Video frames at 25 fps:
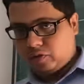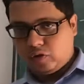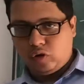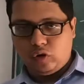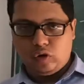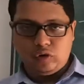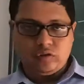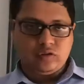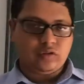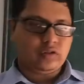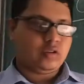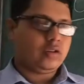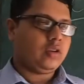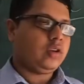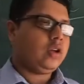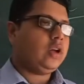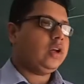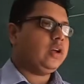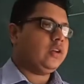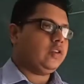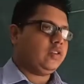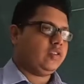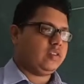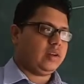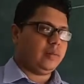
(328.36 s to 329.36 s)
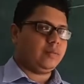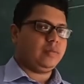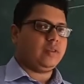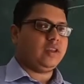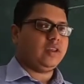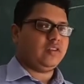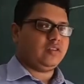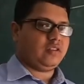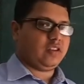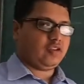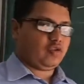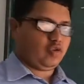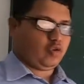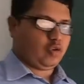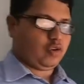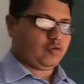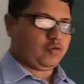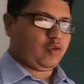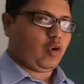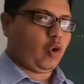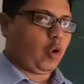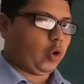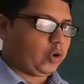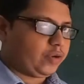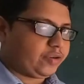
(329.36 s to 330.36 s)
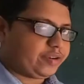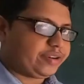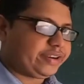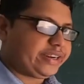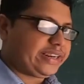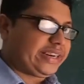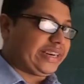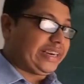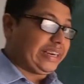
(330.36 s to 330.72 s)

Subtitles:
course some things that you have already